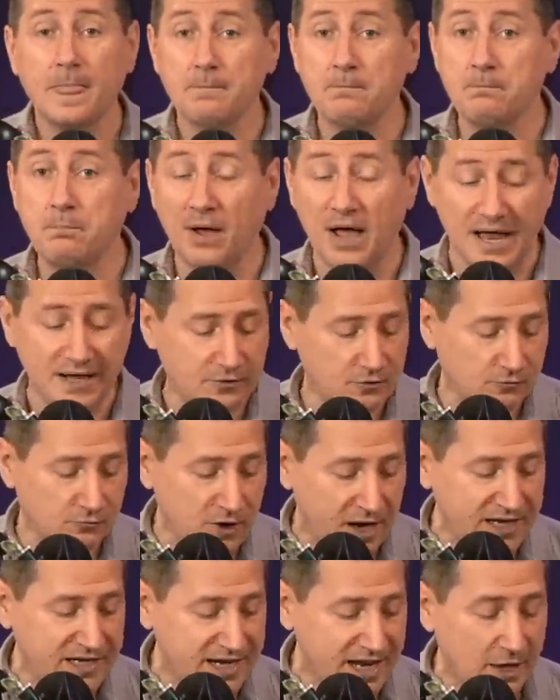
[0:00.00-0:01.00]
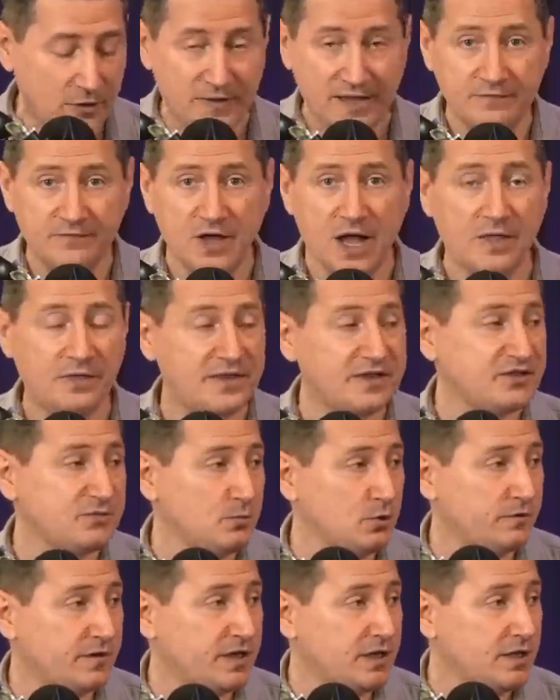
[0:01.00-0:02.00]
But right now they've got this
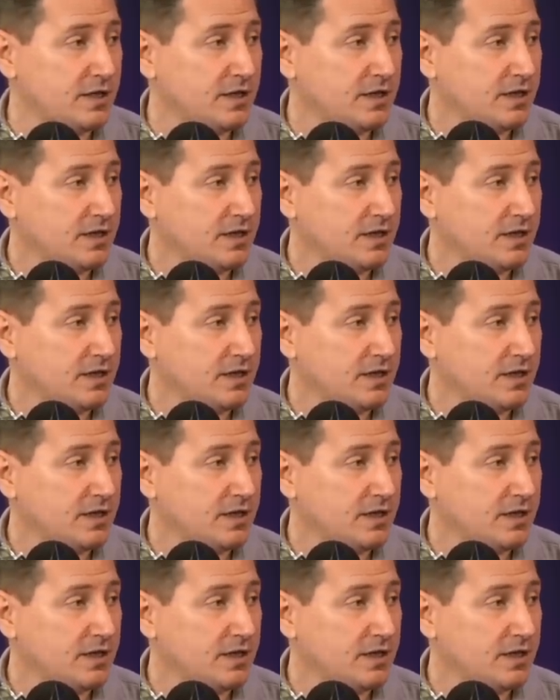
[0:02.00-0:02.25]
movie,